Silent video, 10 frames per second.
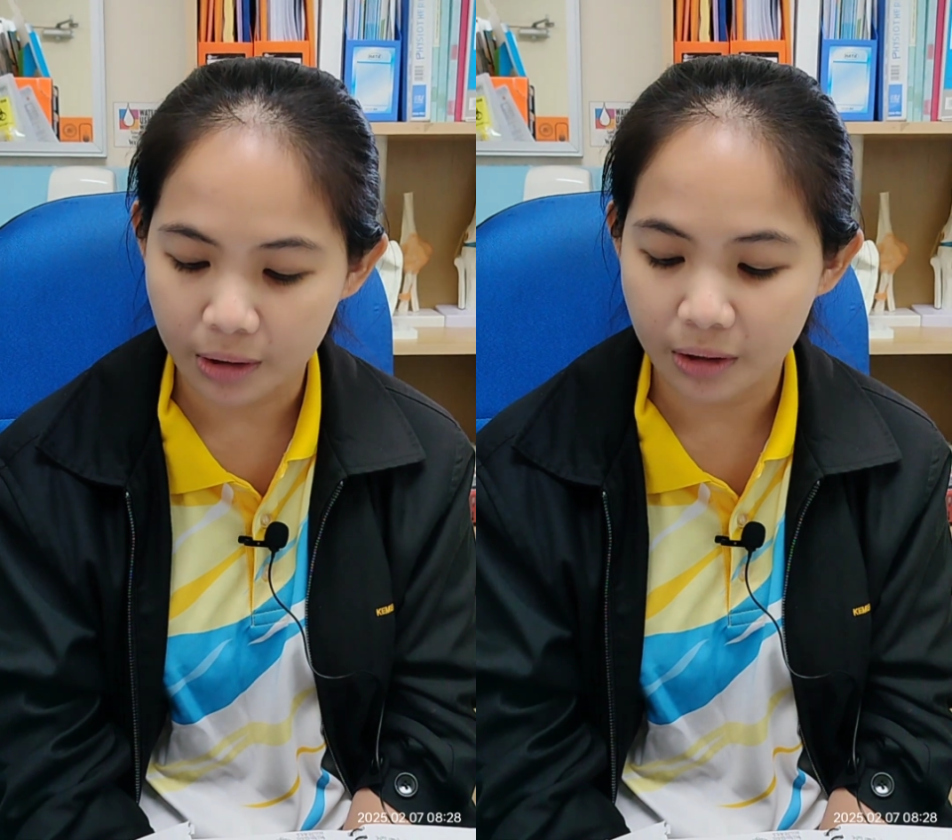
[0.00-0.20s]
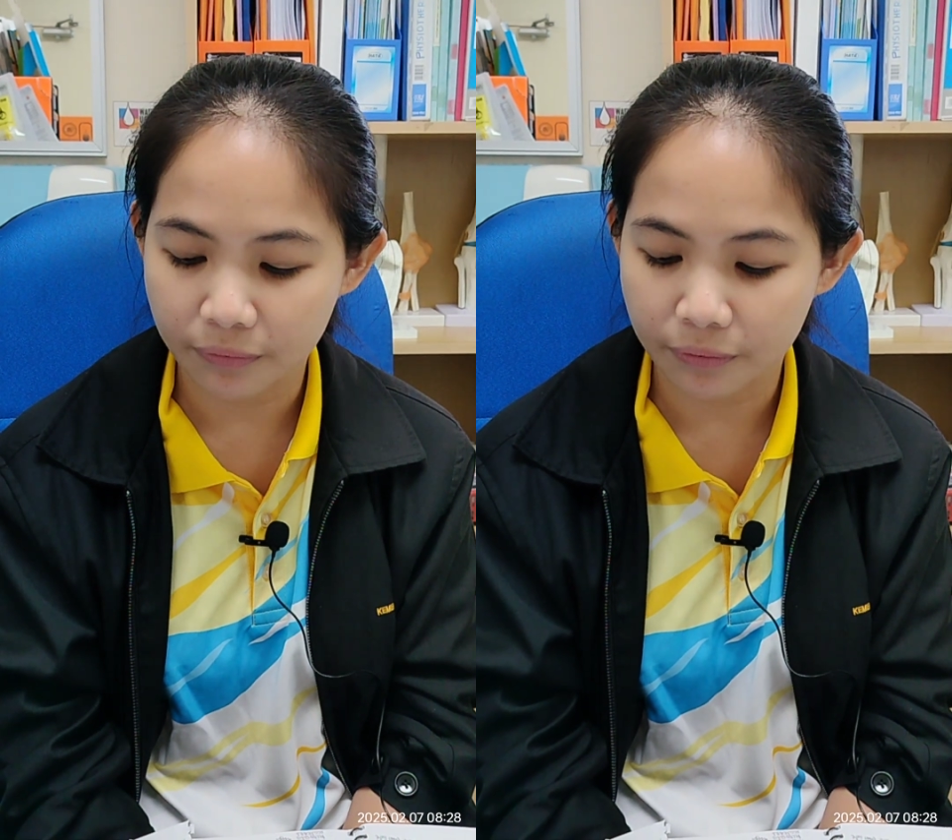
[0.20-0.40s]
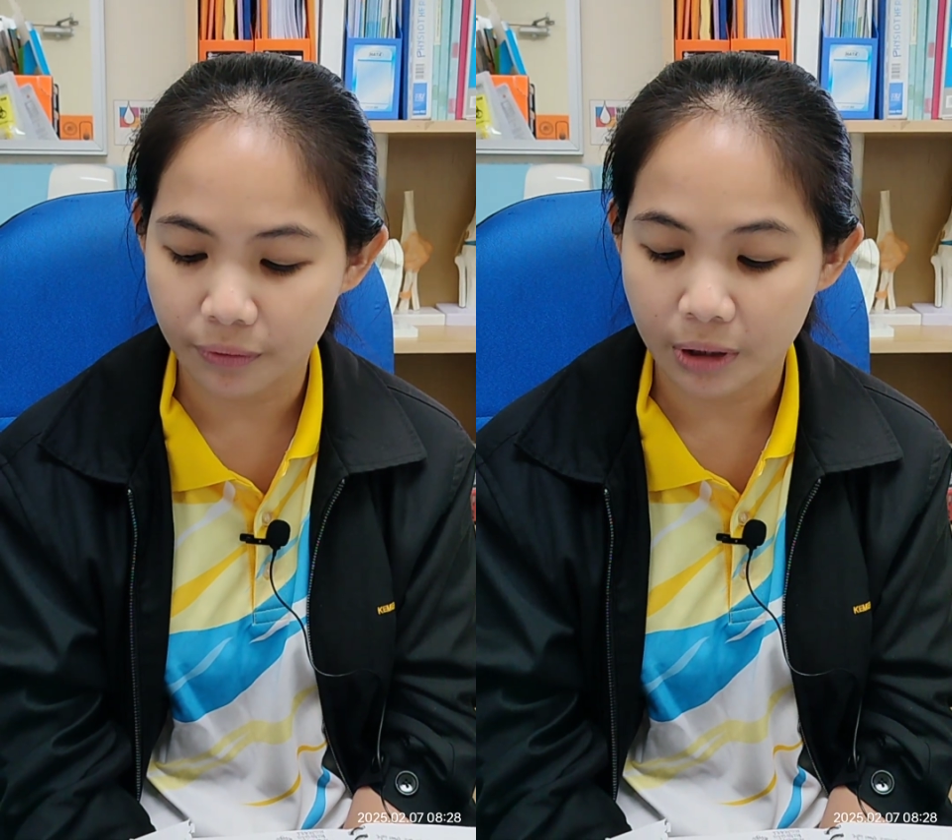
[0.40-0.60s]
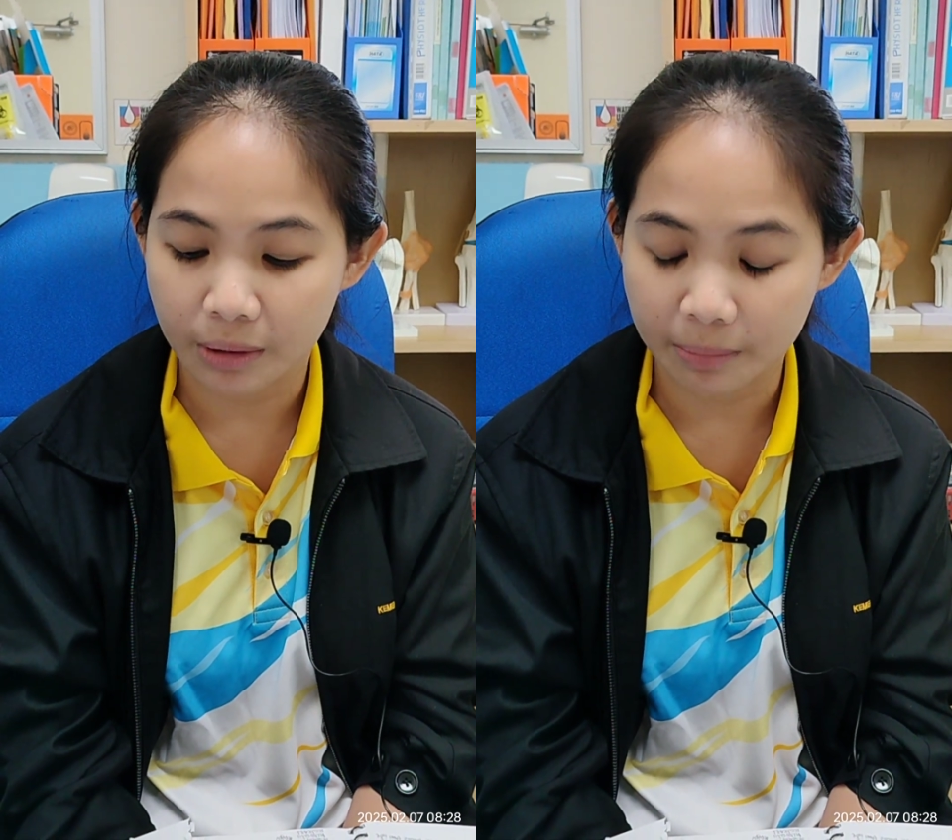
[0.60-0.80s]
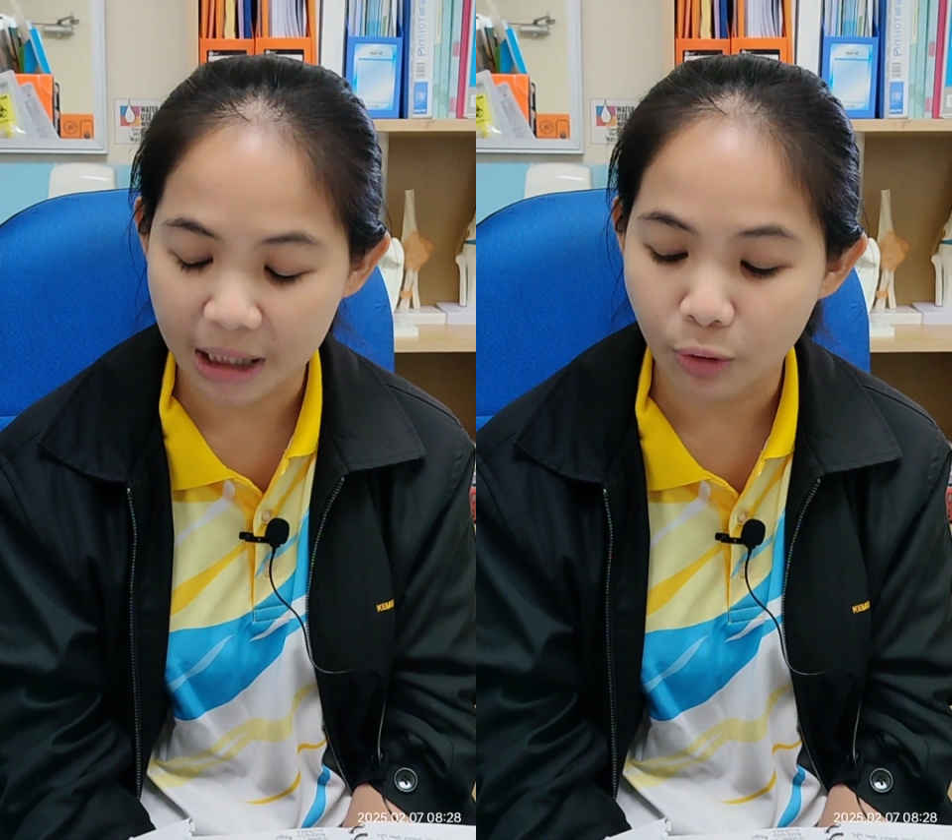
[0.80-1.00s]
nerve
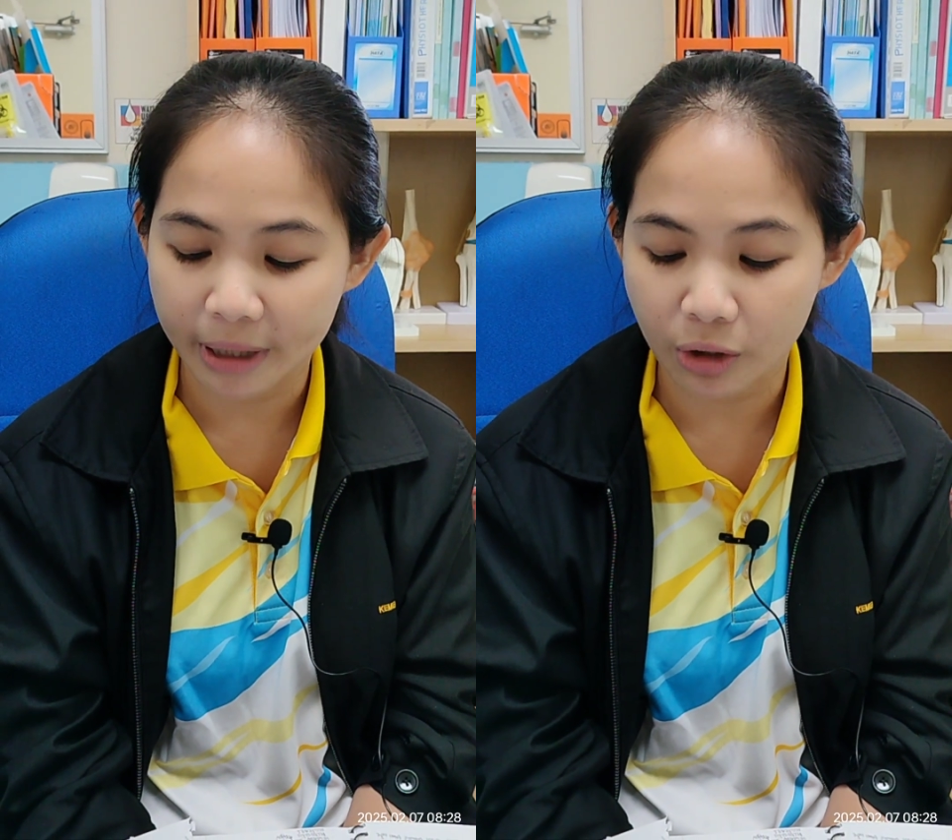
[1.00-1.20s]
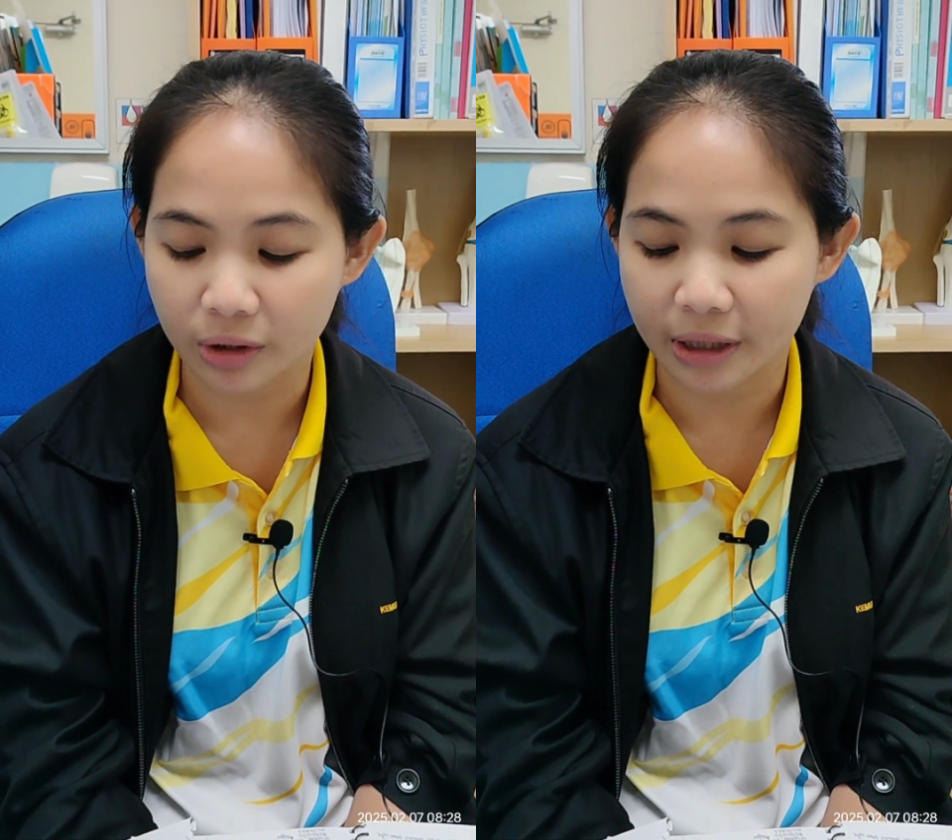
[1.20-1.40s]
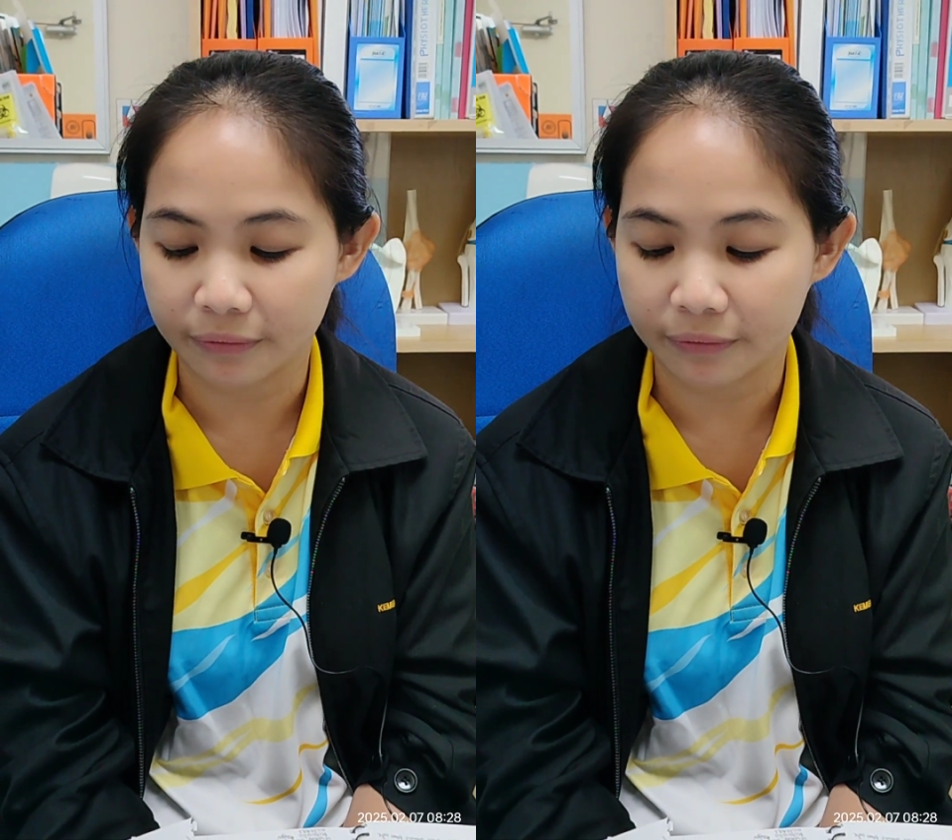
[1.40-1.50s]
may or may not